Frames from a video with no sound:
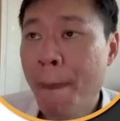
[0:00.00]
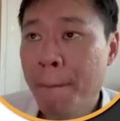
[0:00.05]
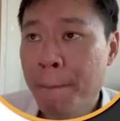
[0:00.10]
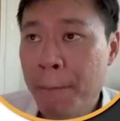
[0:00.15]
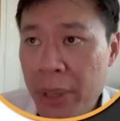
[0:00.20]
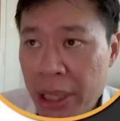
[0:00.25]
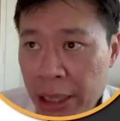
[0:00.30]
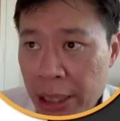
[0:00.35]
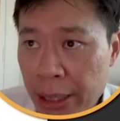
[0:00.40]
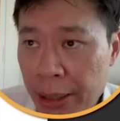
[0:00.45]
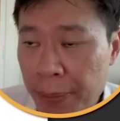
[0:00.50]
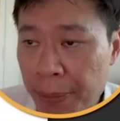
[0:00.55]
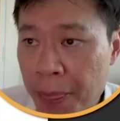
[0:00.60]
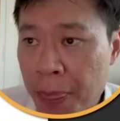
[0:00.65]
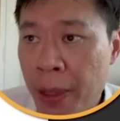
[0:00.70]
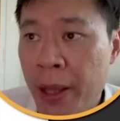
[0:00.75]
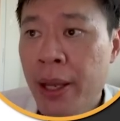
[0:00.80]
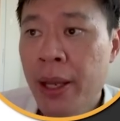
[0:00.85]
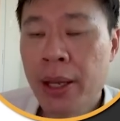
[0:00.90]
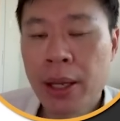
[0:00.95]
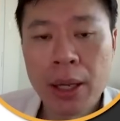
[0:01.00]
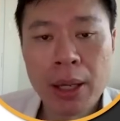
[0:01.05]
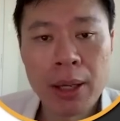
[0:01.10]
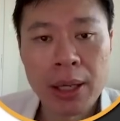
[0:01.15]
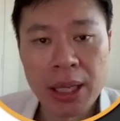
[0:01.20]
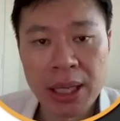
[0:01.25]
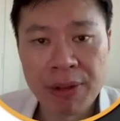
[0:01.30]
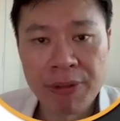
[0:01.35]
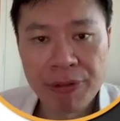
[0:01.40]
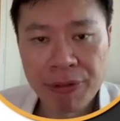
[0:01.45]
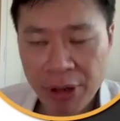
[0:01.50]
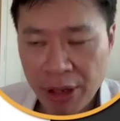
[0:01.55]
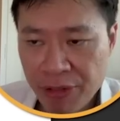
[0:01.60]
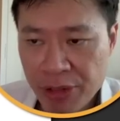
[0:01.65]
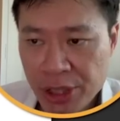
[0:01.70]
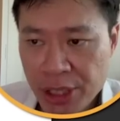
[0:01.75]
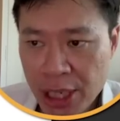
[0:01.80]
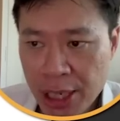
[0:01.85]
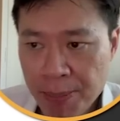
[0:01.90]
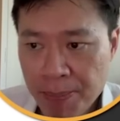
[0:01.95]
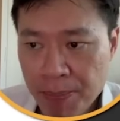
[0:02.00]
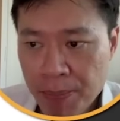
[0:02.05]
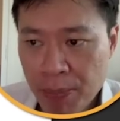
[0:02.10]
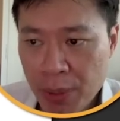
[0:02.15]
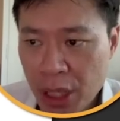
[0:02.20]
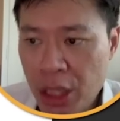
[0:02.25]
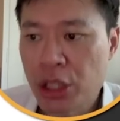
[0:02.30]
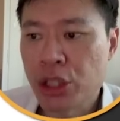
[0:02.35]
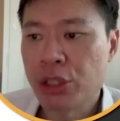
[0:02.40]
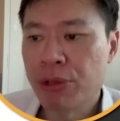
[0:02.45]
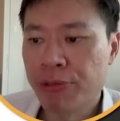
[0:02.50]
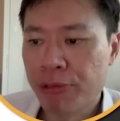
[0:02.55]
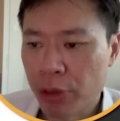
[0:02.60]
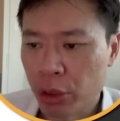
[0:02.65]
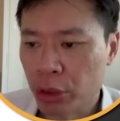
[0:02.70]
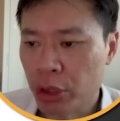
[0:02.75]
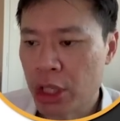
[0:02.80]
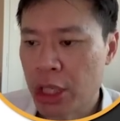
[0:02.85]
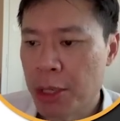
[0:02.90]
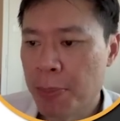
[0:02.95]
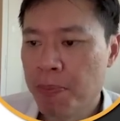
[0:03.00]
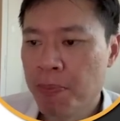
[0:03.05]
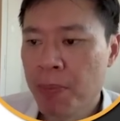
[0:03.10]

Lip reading: million in 5 years time, age 40.